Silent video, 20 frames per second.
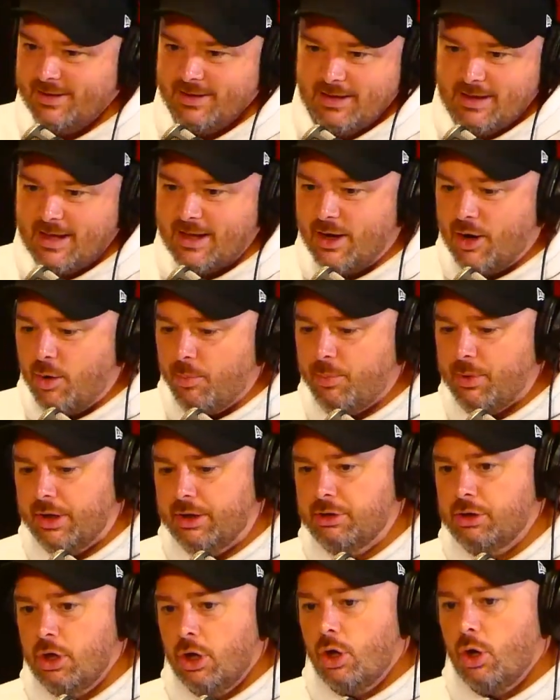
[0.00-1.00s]
get it up.
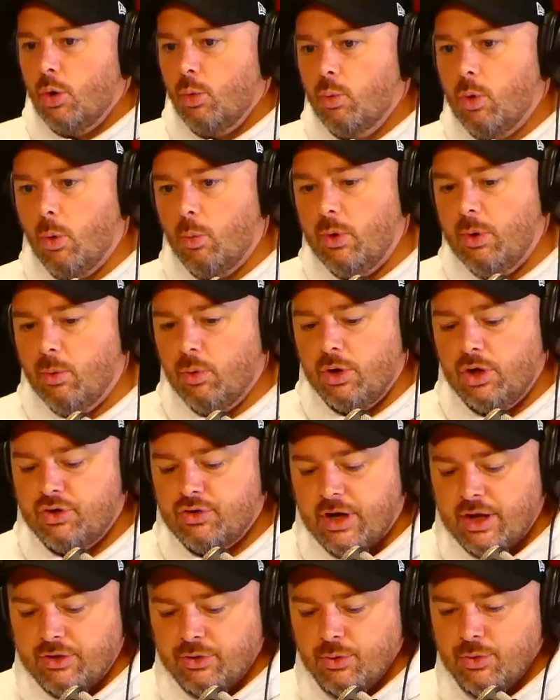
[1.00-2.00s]
And what we want to
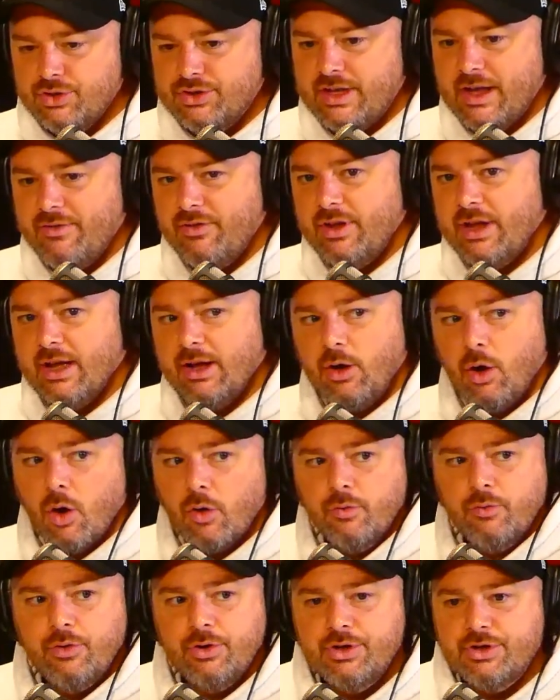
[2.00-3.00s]
try and do is give you that
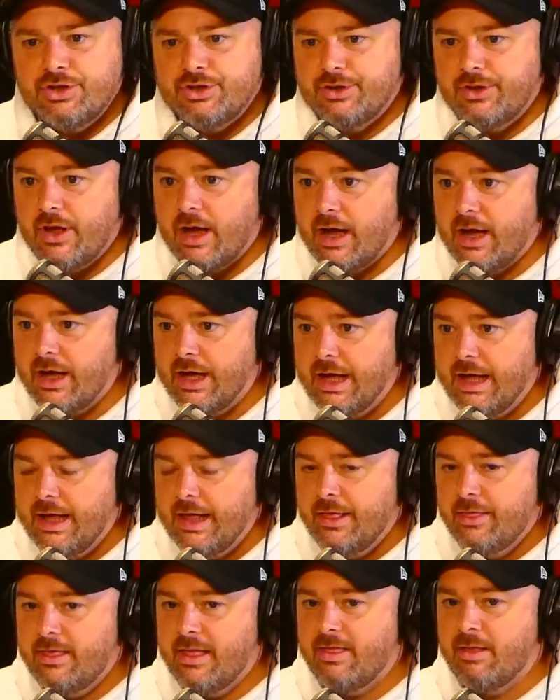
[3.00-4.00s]
confidence that
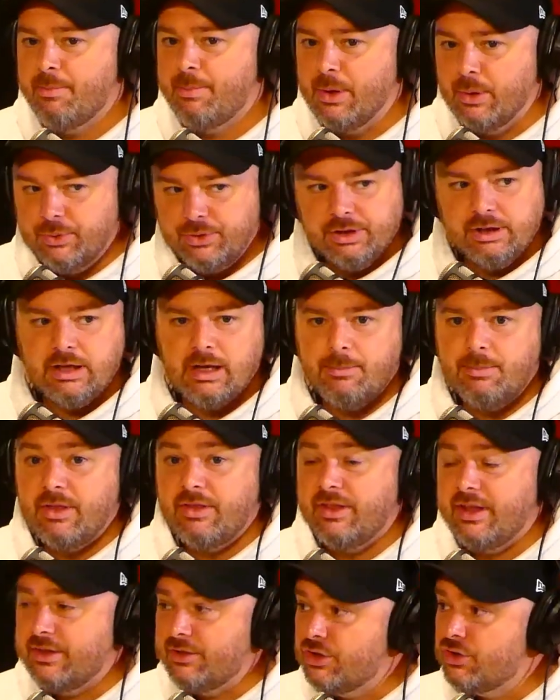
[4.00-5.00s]
the building game, that
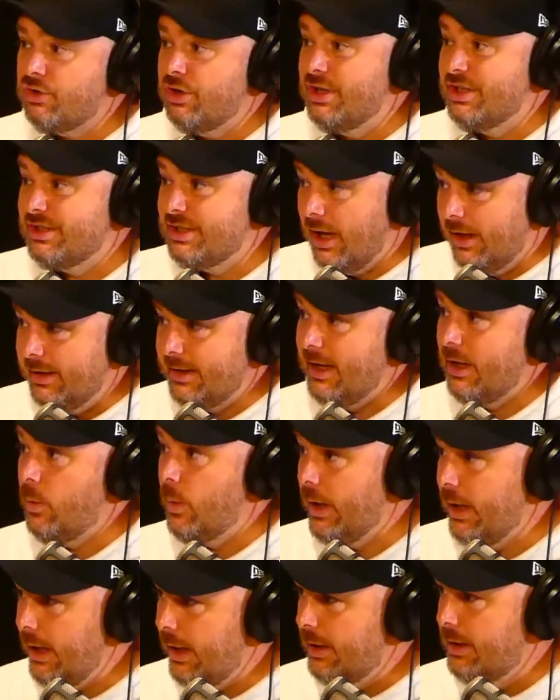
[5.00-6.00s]
the industry is starting to get
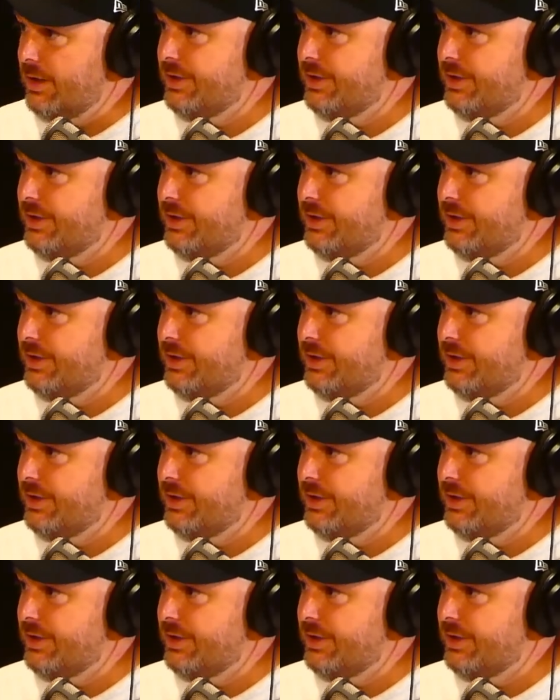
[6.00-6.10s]
quick again.